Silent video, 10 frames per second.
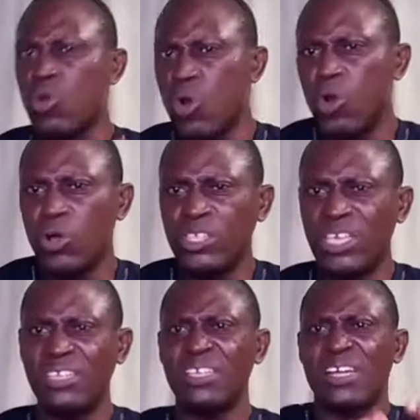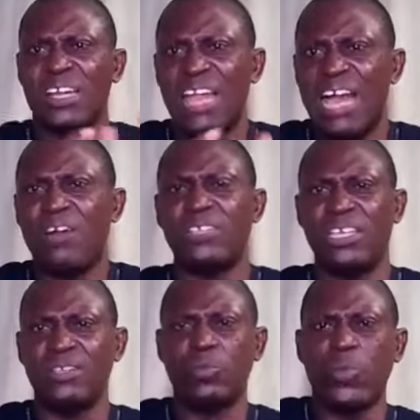colding,
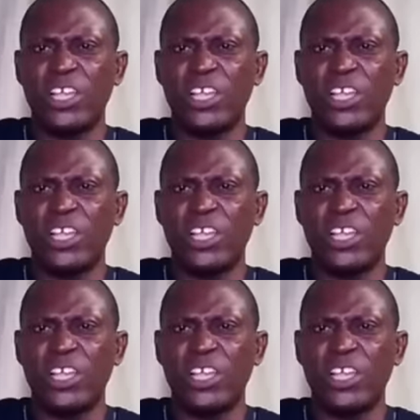clouding,